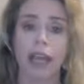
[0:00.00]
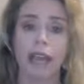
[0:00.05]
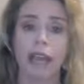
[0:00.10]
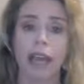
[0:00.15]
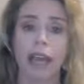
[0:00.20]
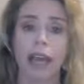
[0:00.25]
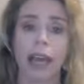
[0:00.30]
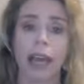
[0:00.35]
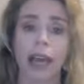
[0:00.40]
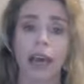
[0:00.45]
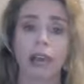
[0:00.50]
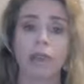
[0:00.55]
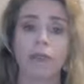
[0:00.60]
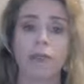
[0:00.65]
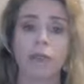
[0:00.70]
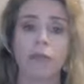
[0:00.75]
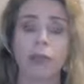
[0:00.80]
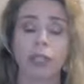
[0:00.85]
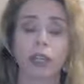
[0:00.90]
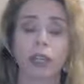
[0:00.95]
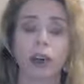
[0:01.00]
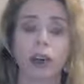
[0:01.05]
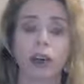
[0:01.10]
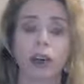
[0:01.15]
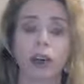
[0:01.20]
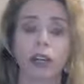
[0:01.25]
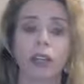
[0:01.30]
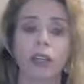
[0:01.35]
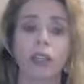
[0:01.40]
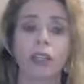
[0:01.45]
They have what they
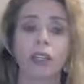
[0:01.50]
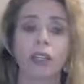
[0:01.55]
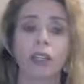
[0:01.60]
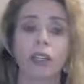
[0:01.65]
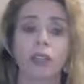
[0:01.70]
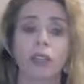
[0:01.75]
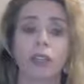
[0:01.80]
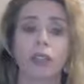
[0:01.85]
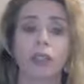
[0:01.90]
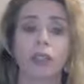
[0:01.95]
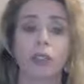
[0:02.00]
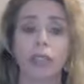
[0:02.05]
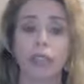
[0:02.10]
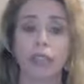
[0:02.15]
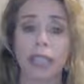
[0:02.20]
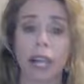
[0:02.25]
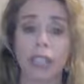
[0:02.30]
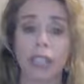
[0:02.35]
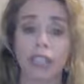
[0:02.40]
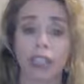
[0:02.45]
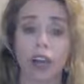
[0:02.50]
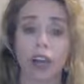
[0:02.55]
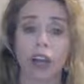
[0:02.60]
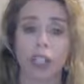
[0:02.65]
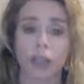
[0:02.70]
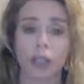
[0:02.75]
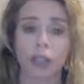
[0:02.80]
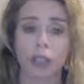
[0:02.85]
call transaction costs,